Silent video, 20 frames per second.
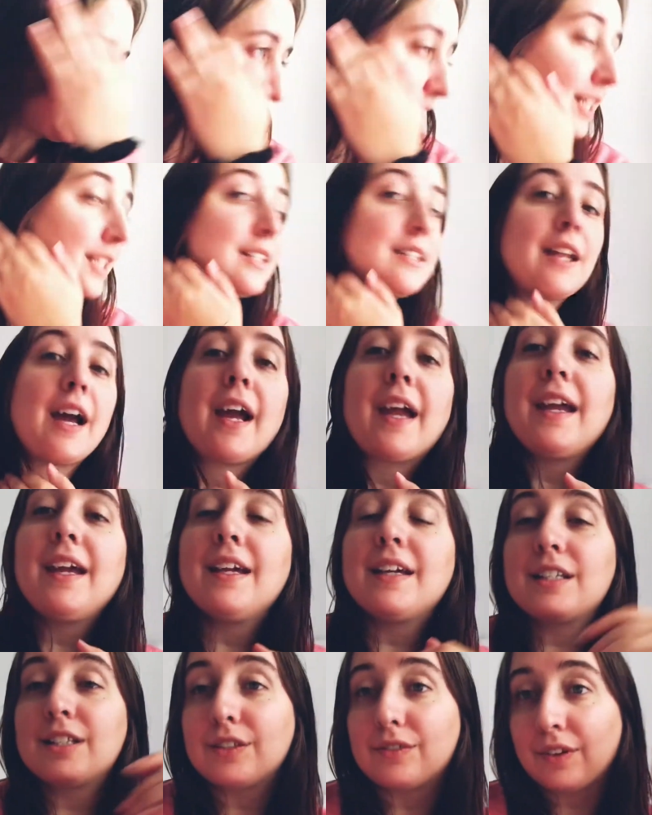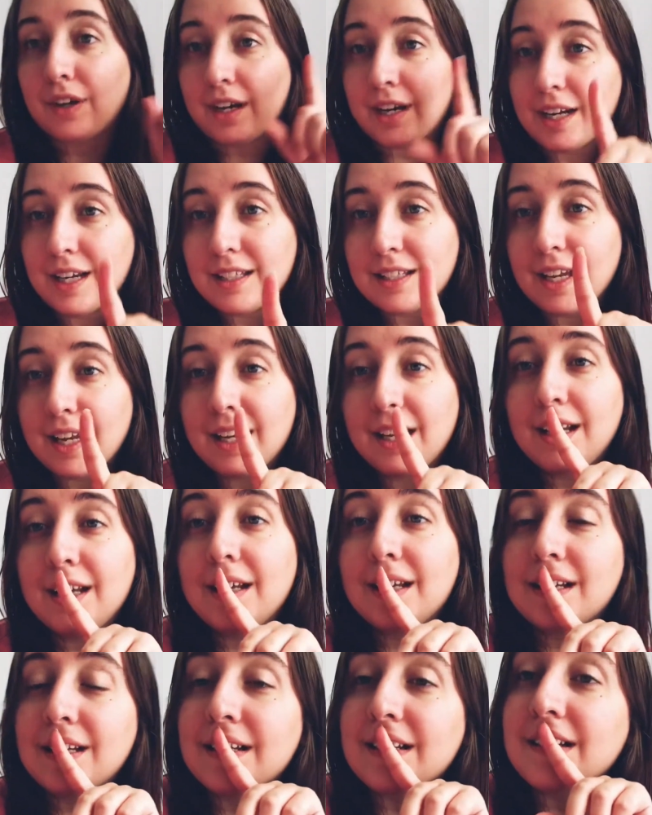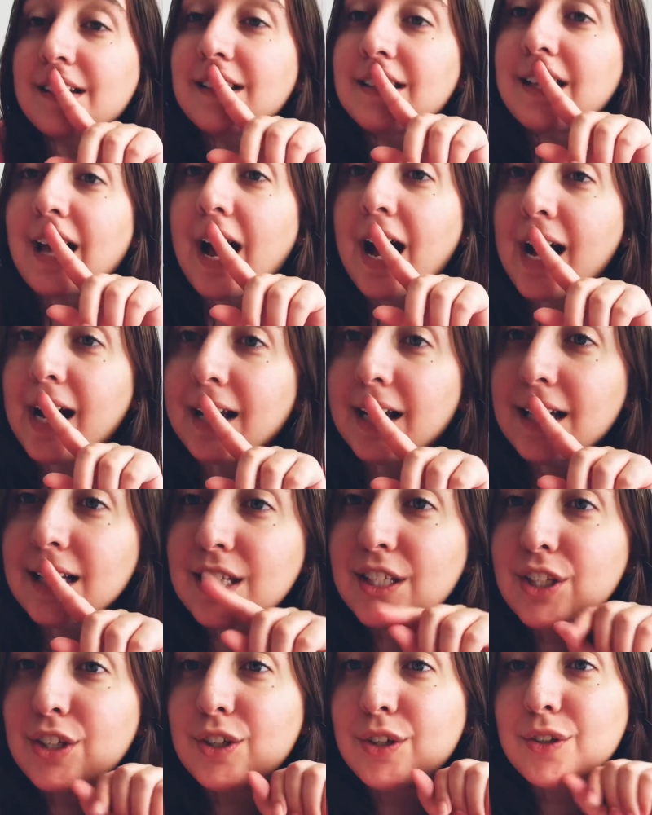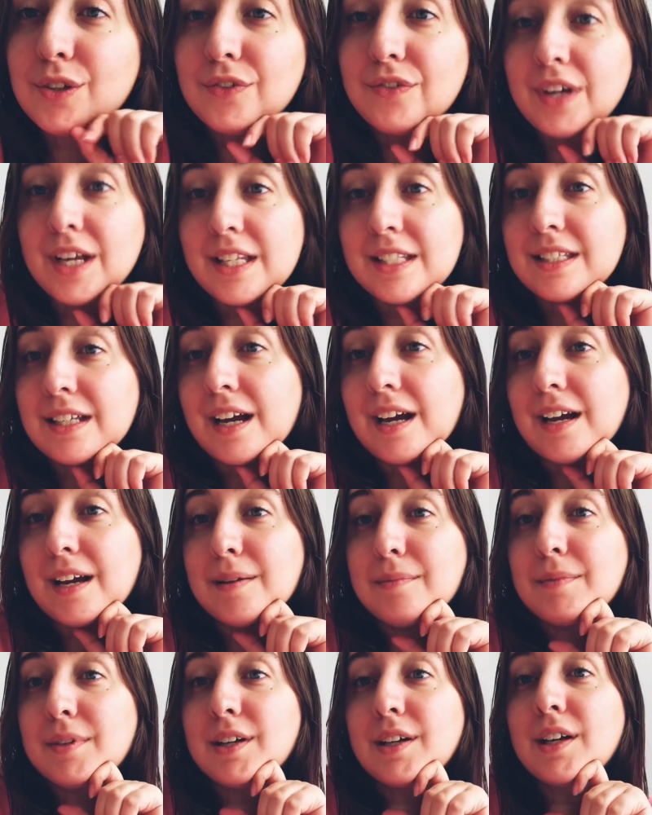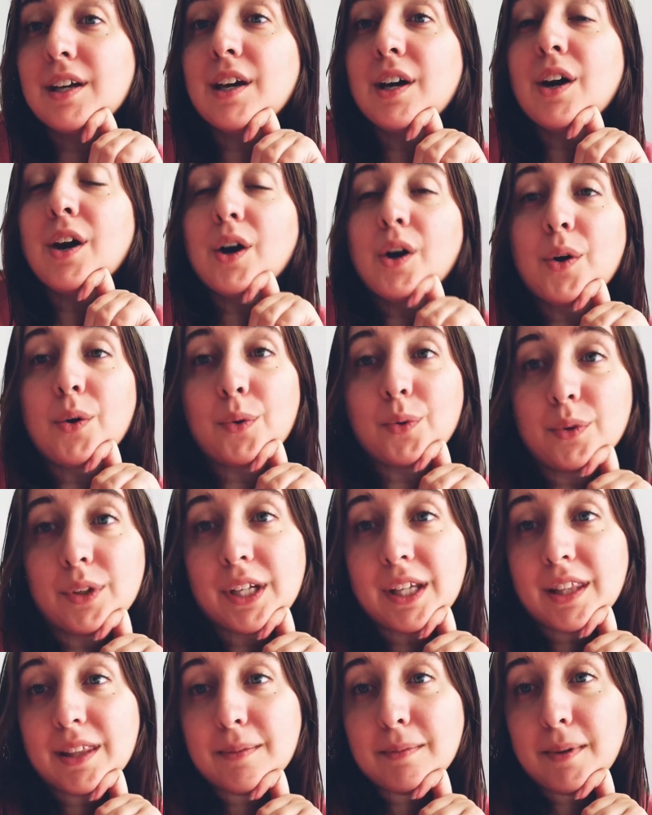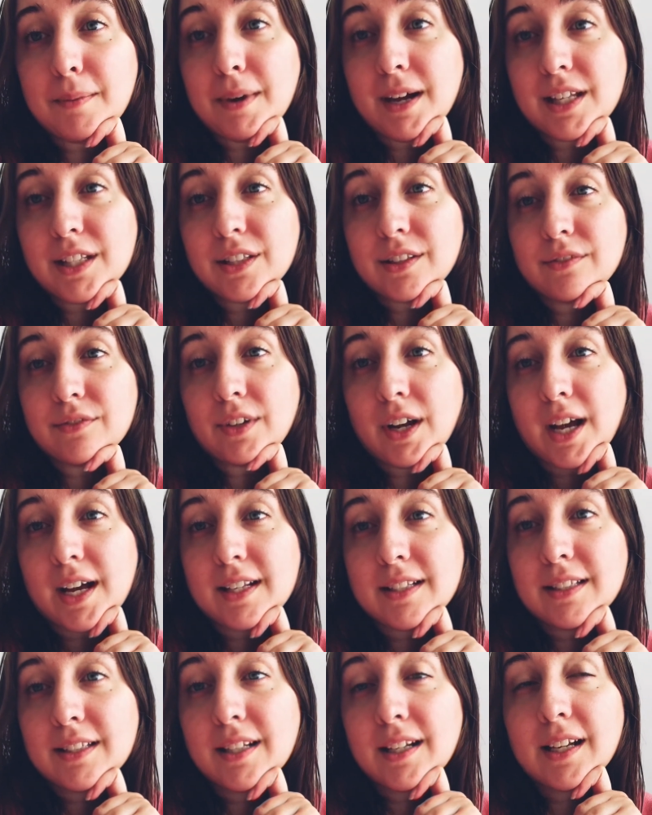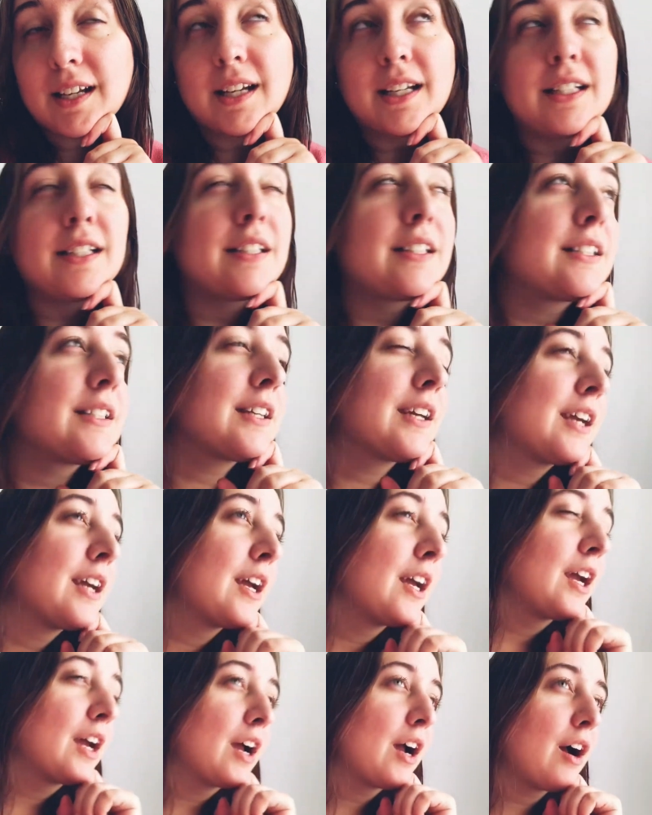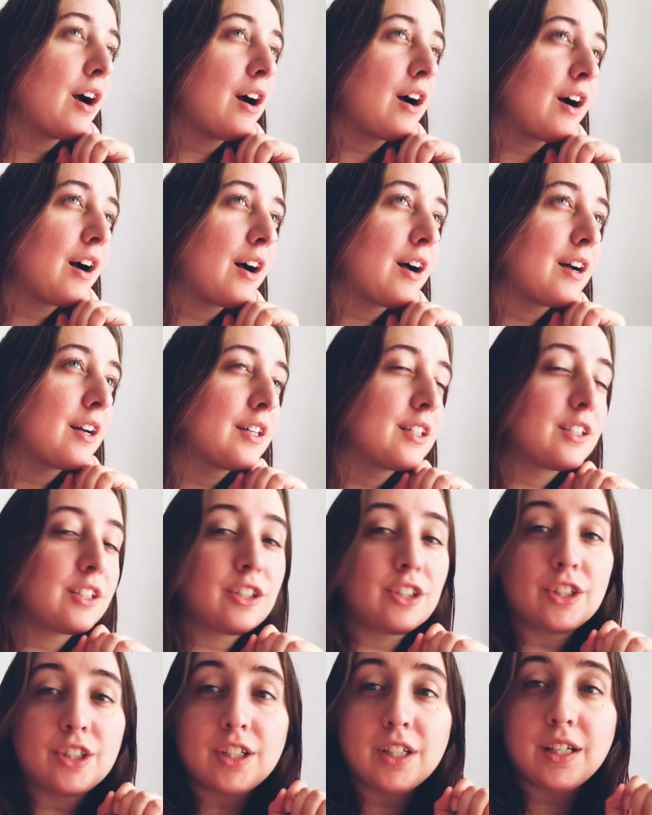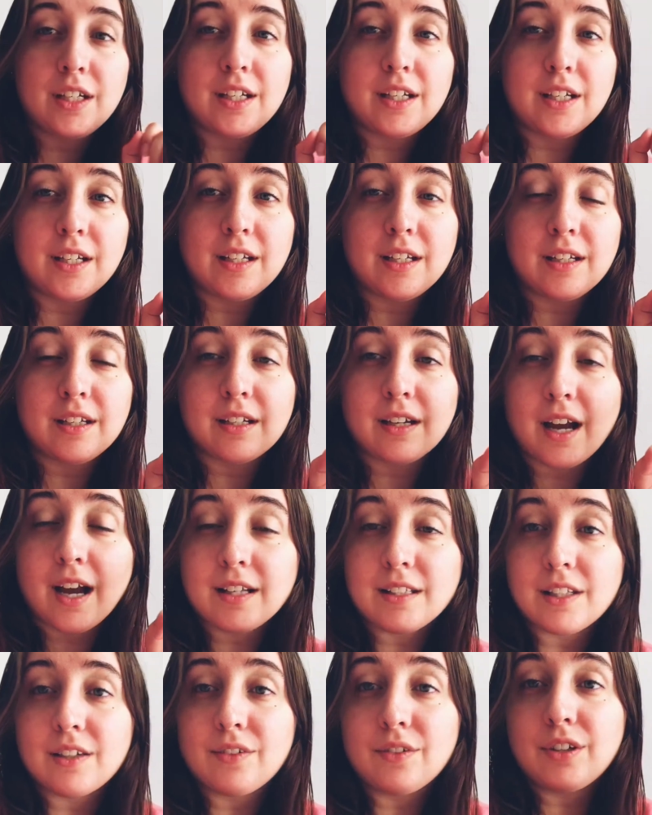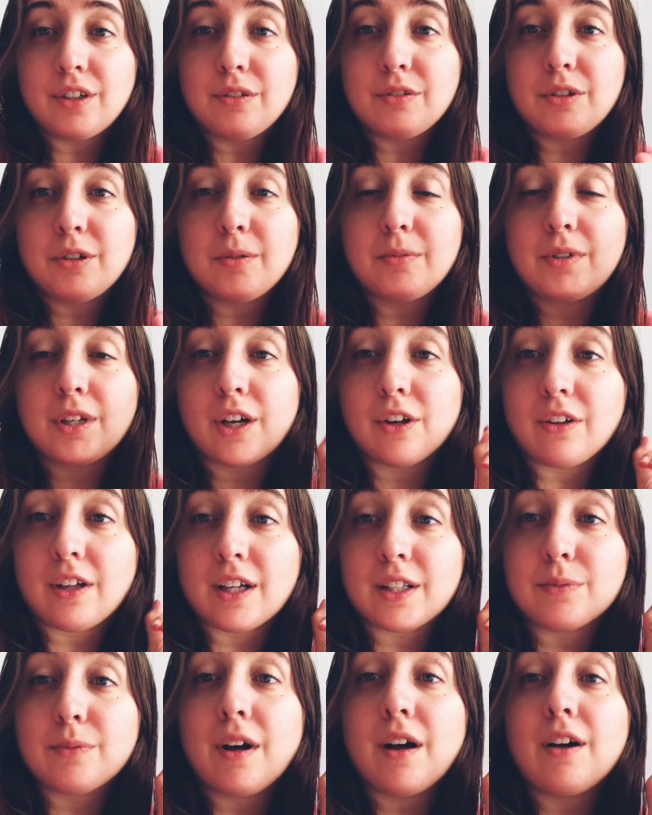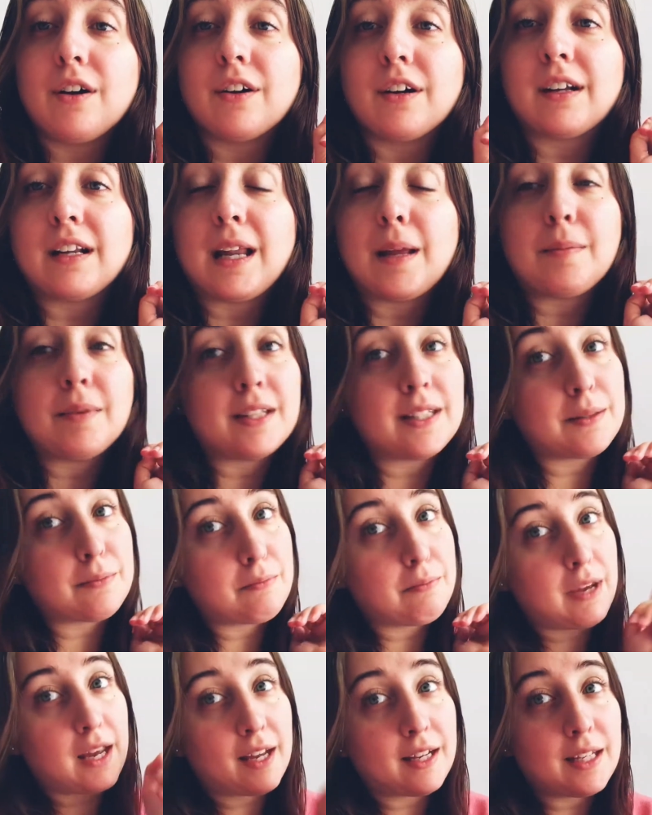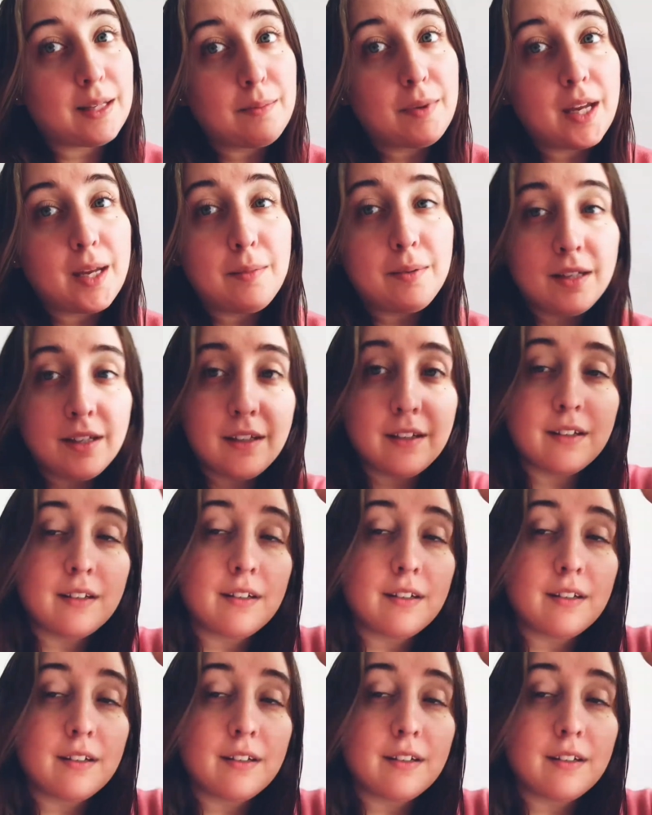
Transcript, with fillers: tonight is very exciting because I get to FaceTime with my best friend tonight. Uh, she has a YouTube channel as well. Her name is Mandie Baby.